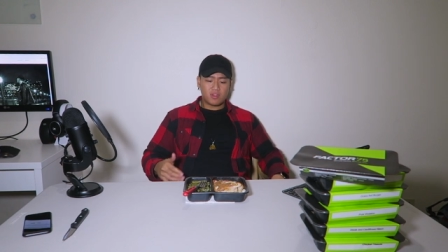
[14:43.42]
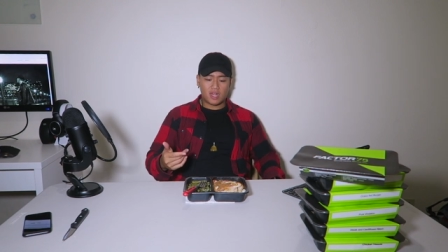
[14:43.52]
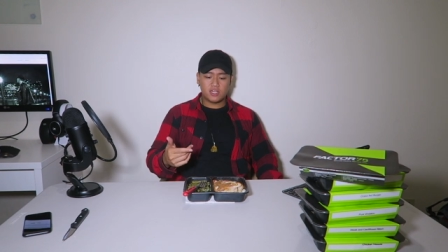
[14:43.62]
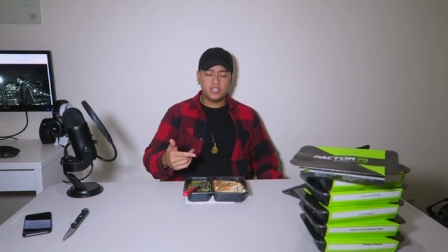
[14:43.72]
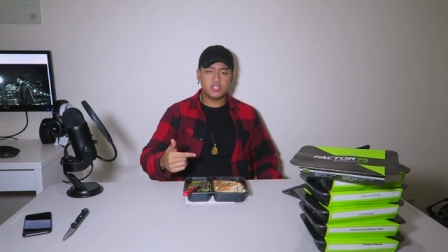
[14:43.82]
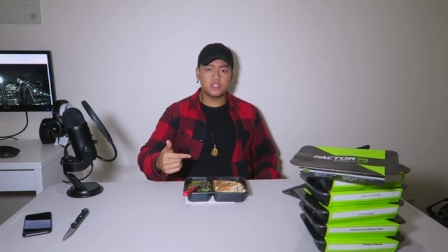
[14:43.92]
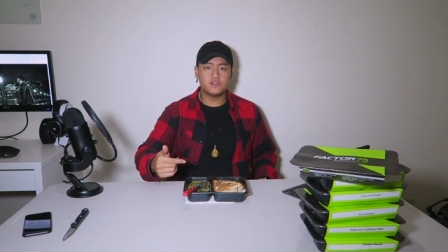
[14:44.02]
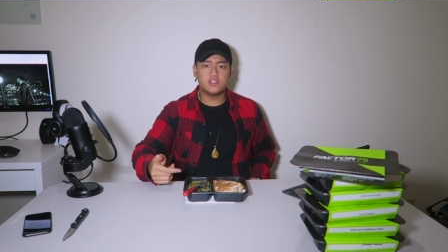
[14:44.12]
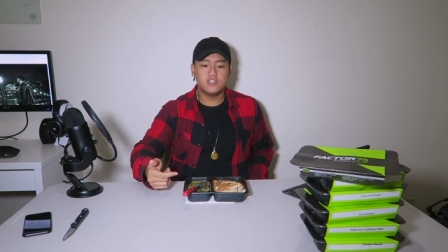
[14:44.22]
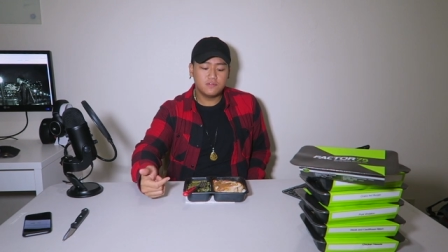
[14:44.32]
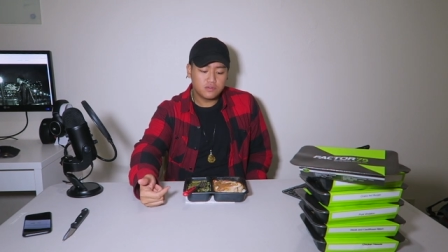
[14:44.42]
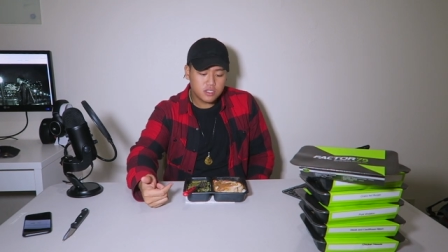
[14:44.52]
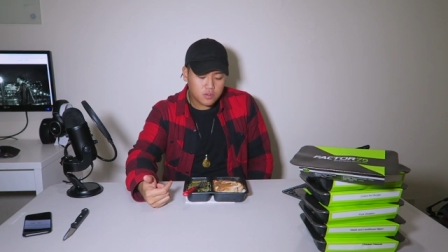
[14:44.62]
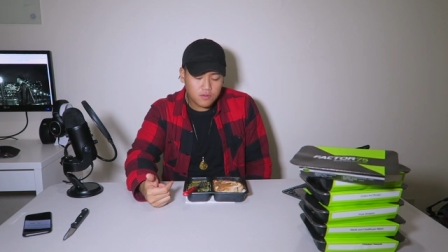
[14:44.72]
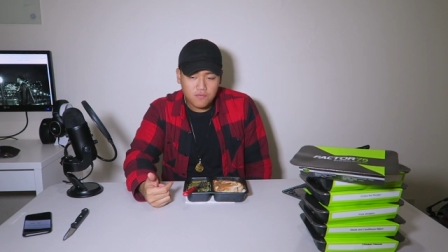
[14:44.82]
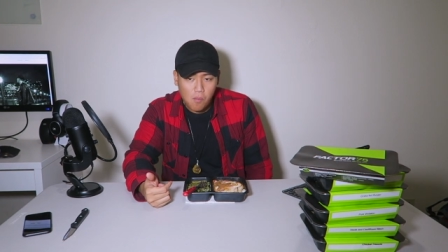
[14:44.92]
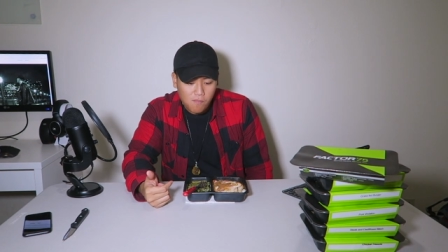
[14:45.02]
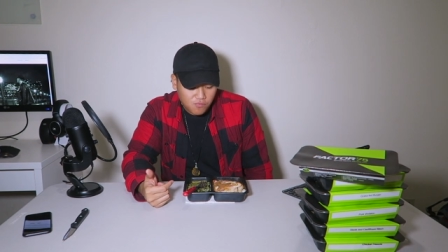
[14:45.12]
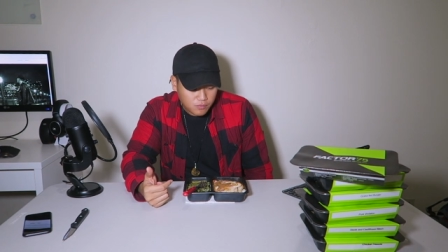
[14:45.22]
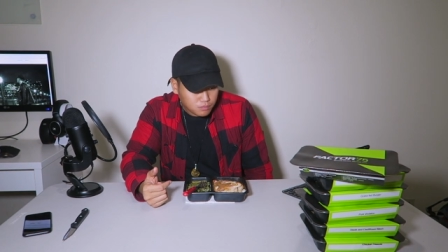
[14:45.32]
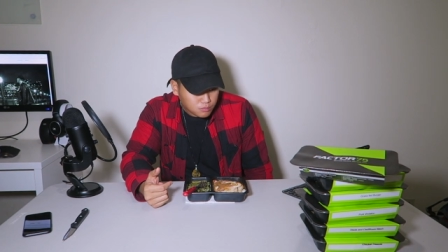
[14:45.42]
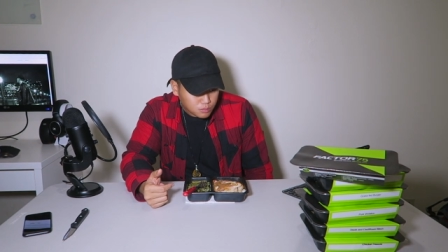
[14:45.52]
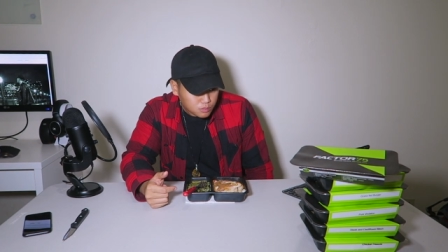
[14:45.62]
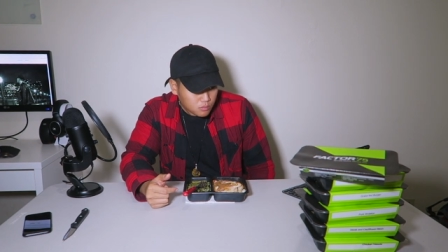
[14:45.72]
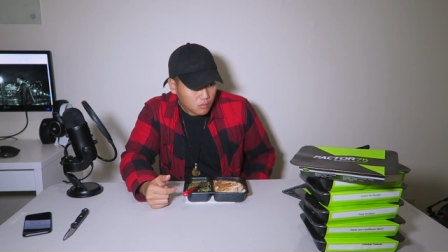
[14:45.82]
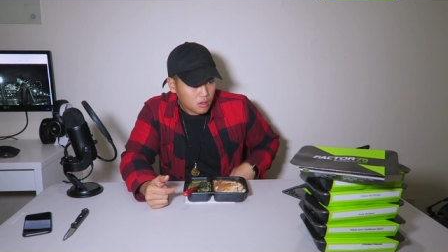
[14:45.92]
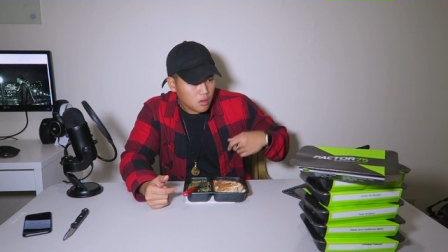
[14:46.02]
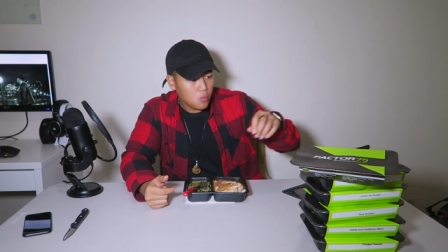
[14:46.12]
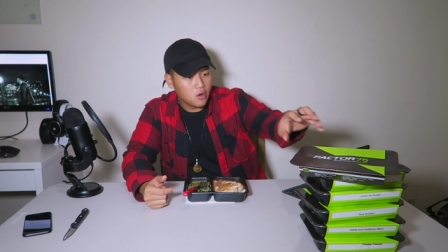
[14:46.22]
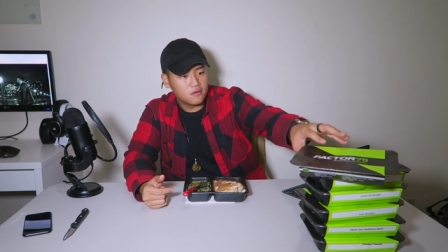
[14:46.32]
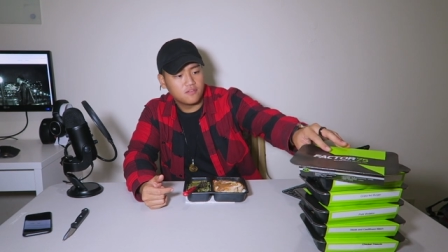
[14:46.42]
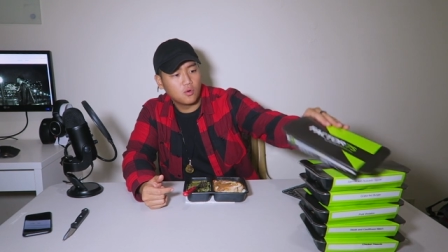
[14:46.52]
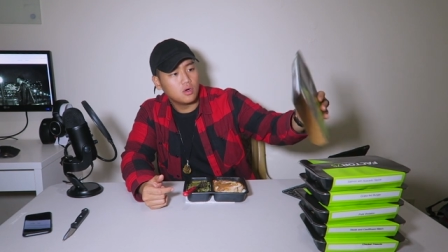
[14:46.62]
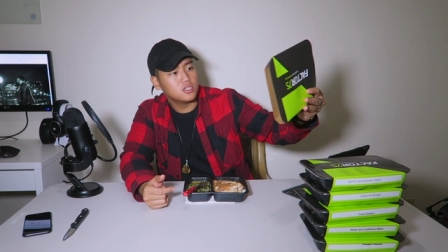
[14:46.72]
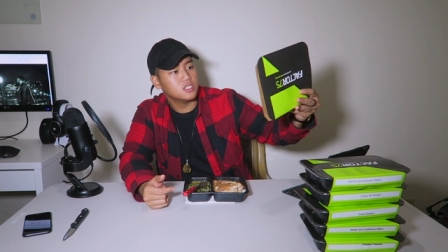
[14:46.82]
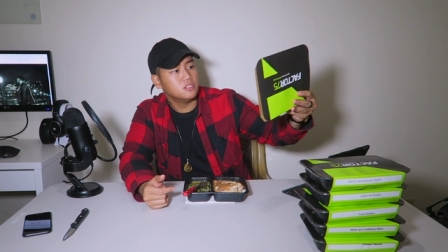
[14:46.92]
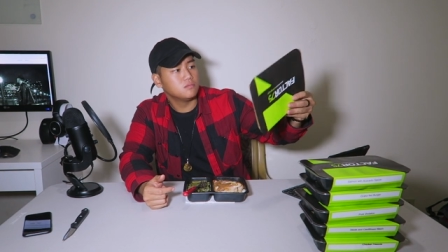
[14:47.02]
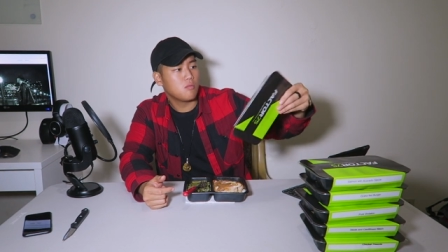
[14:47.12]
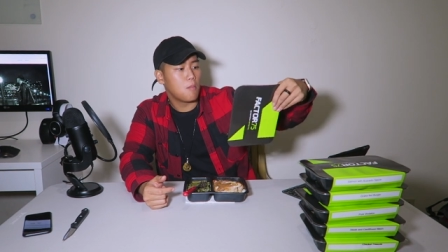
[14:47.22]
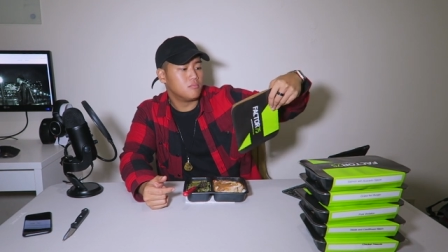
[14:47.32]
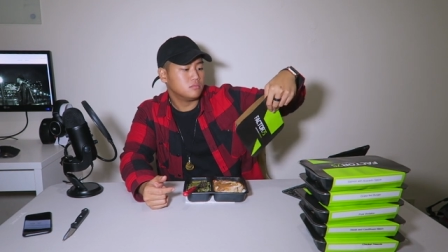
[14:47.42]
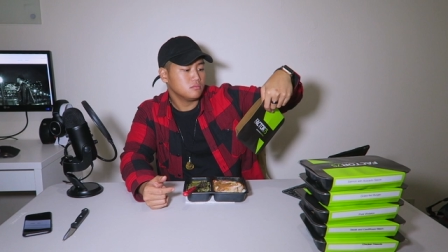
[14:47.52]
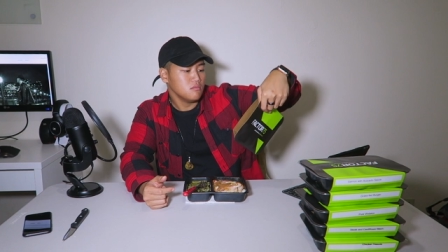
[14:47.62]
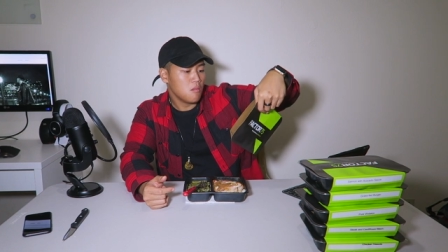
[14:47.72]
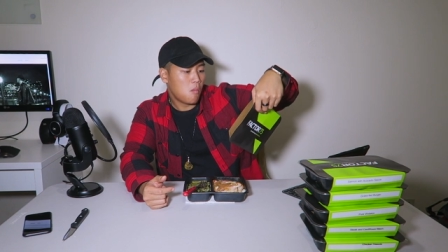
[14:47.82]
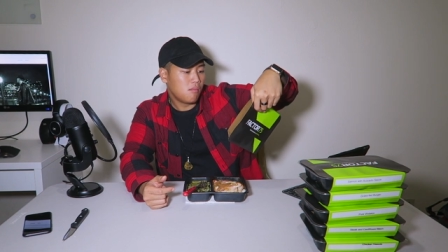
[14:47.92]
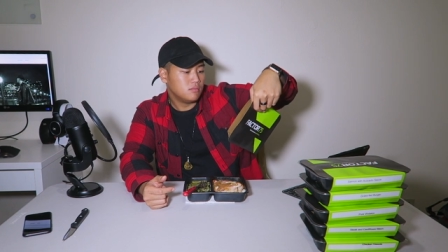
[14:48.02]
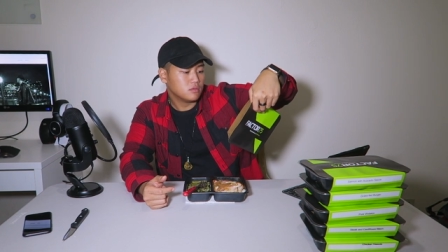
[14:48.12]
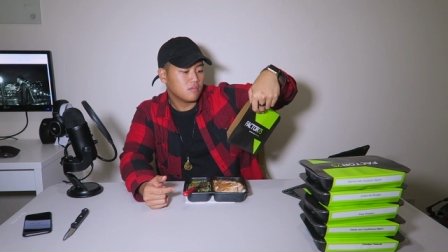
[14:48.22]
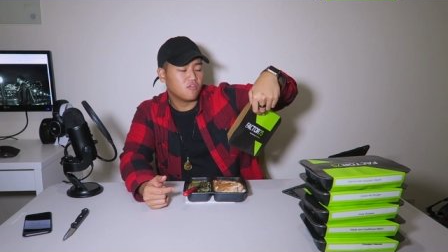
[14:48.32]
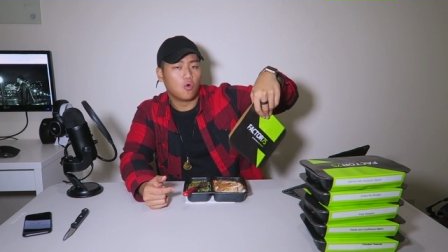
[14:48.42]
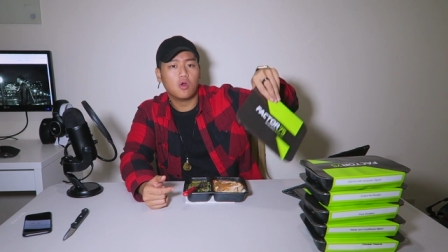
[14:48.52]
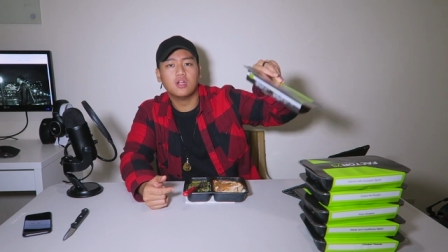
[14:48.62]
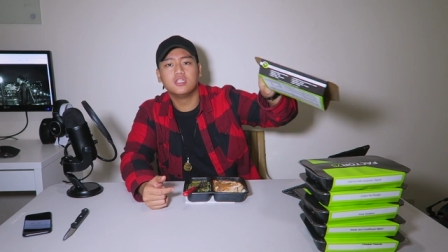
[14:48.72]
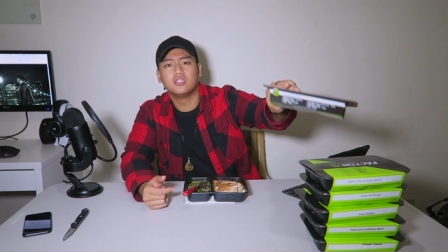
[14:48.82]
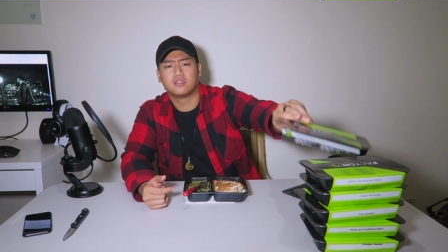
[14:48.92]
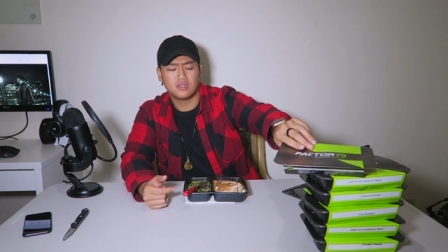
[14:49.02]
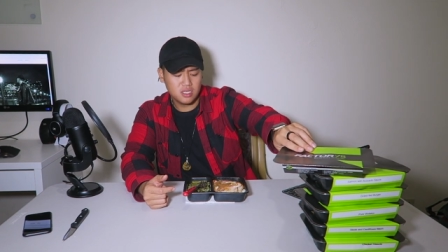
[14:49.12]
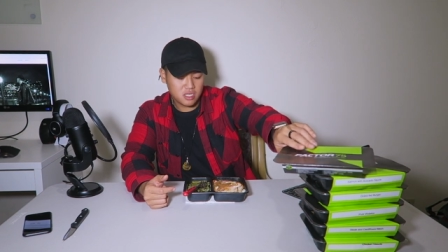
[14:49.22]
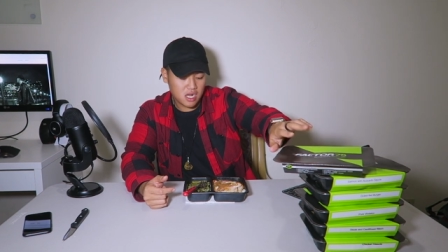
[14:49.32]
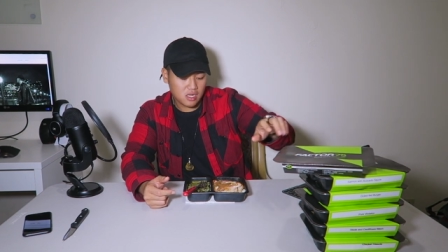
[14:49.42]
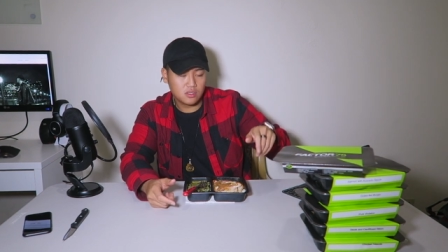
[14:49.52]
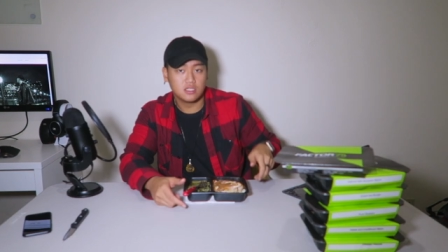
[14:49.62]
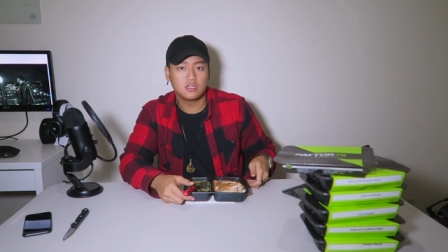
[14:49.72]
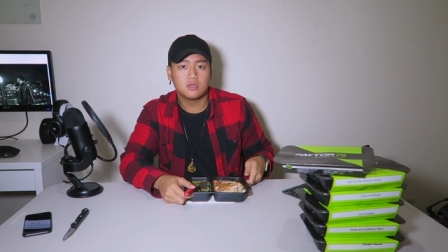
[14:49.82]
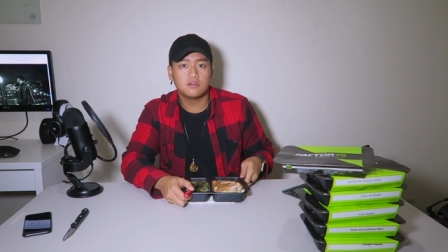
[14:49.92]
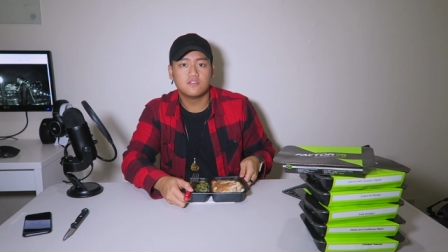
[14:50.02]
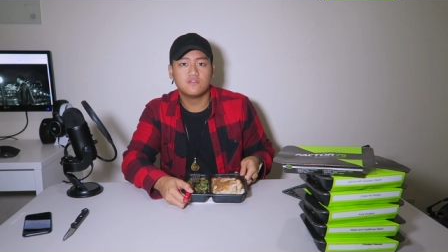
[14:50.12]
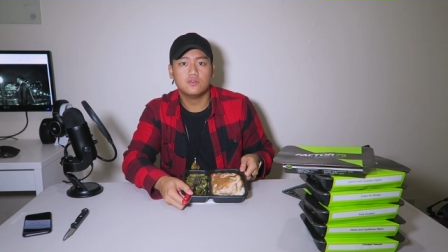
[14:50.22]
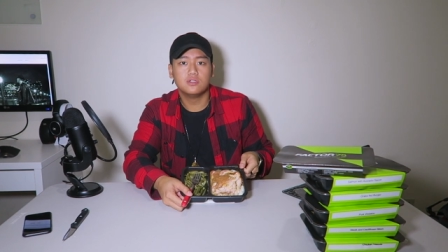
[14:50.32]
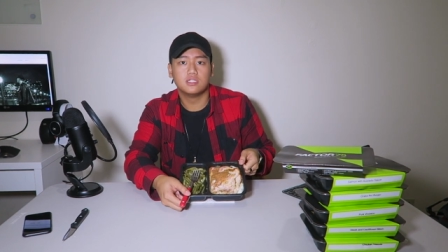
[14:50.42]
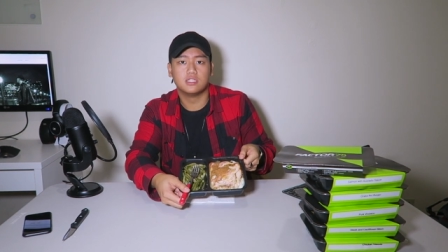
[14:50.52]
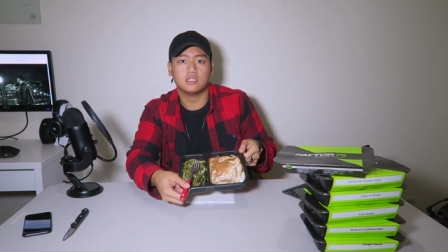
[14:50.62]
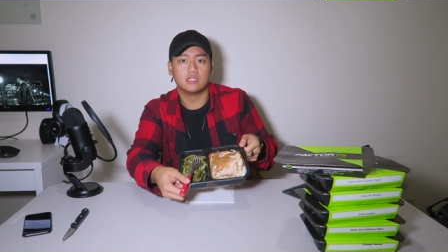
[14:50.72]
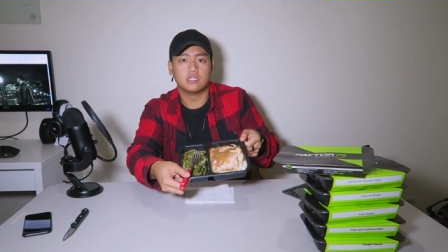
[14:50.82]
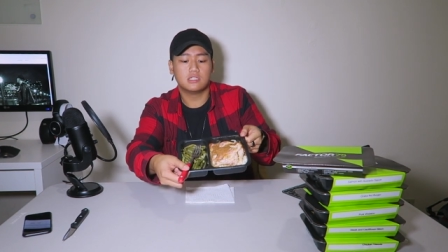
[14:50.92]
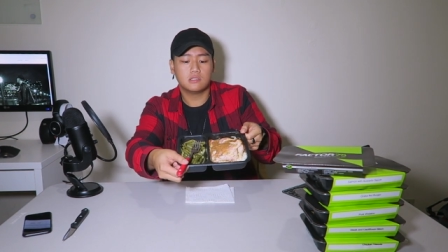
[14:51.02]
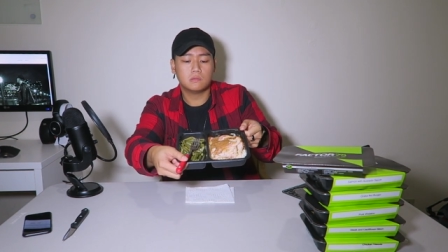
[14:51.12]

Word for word: I can eat this every day. This one, what, 430 calories. Look how much food this is, guys.